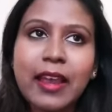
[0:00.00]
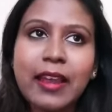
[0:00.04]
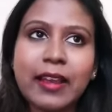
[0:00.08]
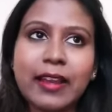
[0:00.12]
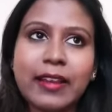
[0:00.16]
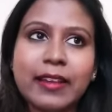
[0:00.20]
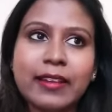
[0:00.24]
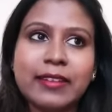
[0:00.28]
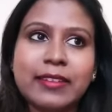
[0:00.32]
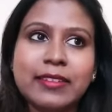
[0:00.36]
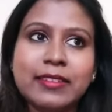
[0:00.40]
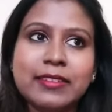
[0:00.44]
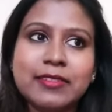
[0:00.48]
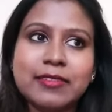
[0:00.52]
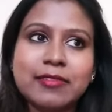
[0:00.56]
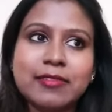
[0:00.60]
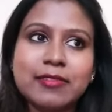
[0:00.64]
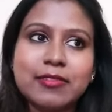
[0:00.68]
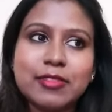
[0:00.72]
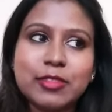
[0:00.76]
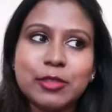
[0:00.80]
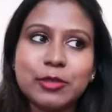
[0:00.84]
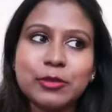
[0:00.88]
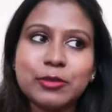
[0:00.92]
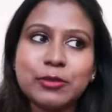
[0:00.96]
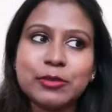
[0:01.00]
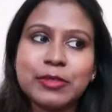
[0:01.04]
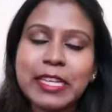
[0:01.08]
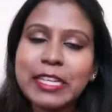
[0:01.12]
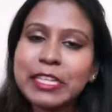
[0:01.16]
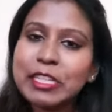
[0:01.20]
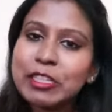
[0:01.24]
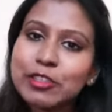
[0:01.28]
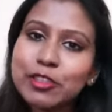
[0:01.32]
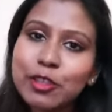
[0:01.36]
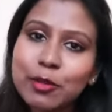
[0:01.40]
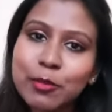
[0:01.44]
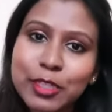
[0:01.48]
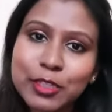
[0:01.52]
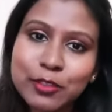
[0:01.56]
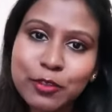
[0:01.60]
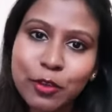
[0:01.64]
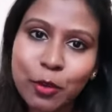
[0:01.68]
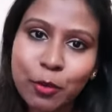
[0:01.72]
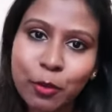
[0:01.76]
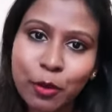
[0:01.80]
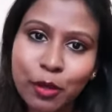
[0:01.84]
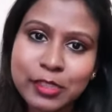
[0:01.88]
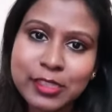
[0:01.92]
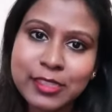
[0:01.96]
And so thank you so much
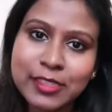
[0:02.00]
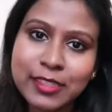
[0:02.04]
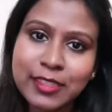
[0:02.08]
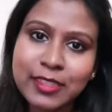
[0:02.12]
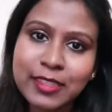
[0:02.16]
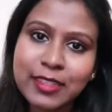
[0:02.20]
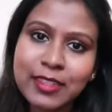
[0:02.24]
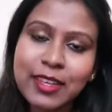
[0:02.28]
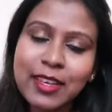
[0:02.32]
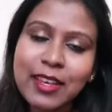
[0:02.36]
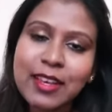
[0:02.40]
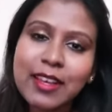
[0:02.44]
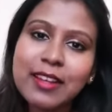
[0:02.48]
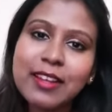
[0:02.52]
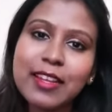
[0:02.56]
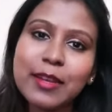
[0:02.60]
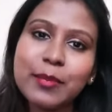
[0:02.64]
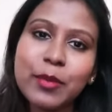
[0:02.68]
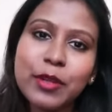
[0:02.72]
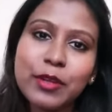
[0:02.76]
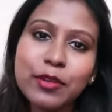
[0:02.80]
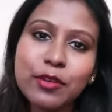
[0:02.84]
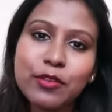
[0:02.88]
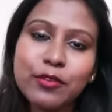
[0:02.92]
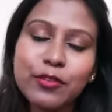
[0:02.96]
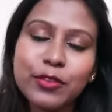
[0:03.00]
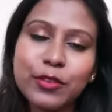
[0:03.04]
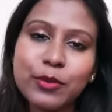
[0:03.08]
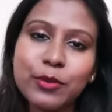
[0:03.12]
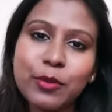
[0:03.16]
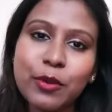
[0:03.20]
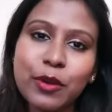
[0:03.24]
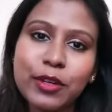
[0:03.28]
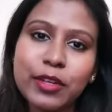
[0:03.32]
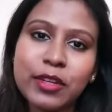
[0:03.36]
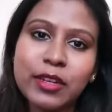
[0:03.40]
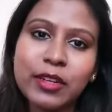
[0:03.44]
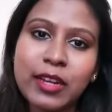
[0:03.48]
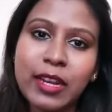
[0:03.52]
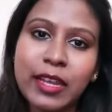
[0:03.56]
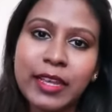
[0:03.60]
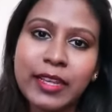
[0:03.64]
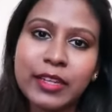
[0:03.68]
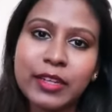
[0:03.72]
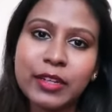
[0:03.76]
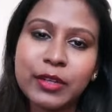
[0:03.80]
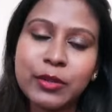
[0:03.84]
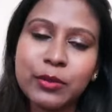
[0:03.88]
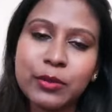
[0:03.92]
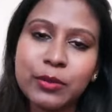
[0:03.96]
for watching. Let me know if you want to
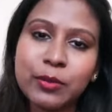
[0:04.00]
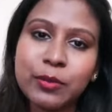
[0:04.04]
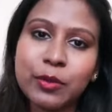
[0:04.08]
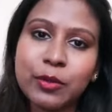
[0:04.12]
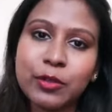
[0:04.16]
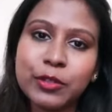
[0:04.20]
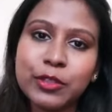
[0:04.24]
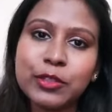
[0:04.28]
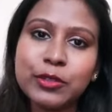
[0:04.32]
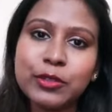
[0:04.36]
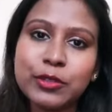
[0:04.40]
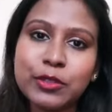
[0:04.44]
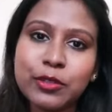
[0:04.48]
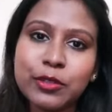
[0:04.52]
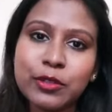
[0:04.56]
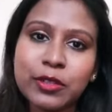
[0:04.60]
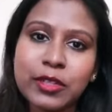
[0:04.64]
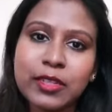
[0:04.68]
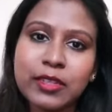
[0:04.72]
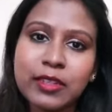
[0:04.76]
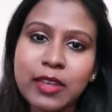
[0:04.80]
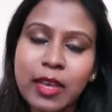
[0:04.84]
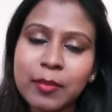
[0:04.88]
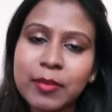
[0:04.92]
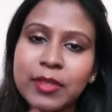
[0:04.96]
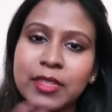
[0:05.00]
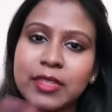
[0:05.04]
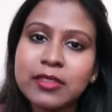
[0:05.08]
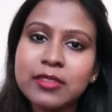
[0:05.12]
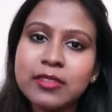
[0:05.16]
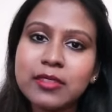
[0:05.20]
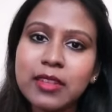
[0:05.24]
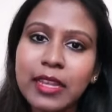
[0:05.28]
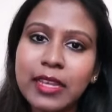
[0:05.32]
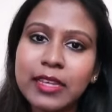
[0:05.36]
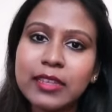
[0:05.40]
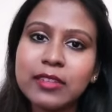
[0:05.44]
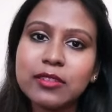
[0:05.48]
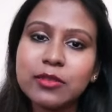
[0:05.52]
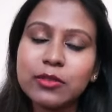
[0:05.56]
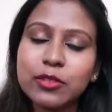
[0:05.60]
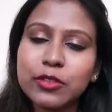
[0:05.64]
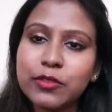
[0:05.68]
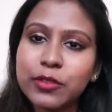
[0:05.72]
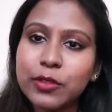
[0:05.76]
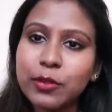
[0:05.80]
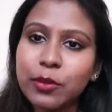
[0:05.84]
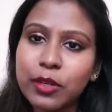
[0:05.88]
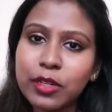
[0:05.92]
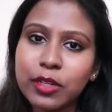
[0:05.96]
like know more tutorial, I mean like
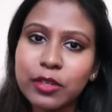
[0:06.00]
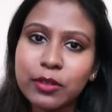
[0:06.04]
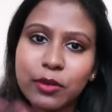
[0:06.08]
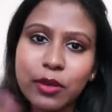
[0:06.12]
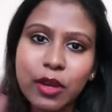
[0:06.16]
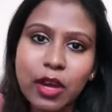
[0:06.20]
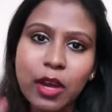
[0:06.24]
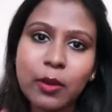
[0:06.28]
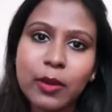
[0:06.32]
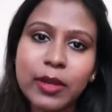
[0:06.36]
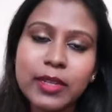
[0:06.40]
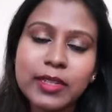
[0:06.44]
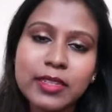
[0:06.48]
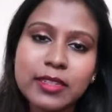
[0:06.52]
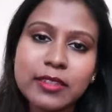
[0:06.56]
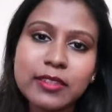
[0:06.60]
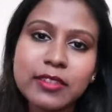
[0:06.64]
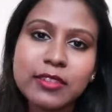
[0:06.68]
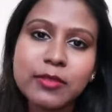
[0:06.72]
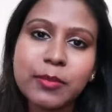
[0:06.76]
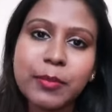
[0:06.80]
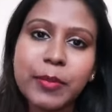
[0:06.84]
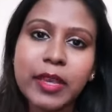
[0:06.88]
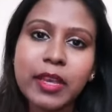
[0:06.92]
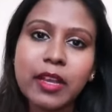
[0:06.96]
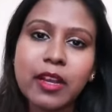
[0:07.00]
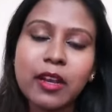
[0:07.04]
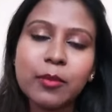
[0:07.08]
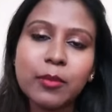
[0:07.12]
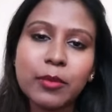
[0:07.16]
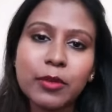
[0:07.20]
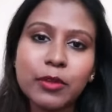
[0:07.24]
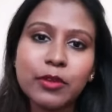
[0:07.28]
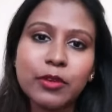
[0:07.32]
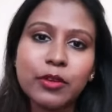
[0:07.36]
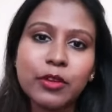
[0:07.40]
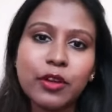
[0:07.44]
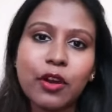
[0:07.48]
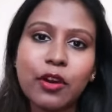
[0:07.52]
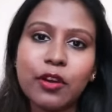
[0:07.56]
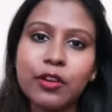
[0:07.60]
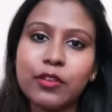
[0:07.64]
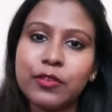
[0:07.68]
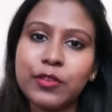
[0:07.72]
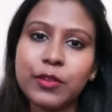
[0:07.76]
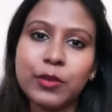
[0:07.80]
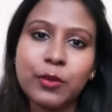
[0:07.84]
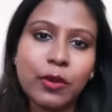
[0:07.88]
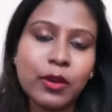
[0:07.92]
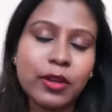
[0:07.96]
if you want to know how I did this makeup look, or
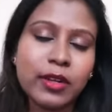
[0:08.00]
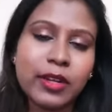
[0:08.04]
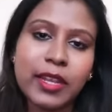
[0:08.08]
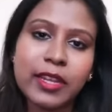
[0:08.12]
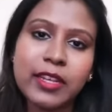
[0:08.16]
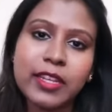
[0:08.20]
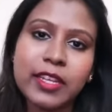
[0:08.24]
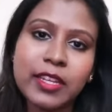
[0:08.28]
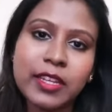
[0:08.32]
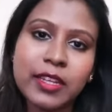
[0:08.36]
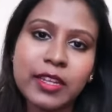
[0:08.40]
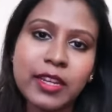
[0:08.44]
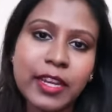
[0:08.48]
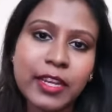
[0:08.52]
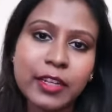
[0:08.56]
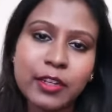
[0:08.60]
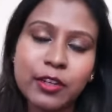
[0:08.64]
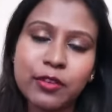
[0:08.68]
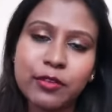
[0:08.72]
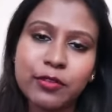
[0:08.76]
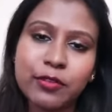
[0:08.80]
if you want any kind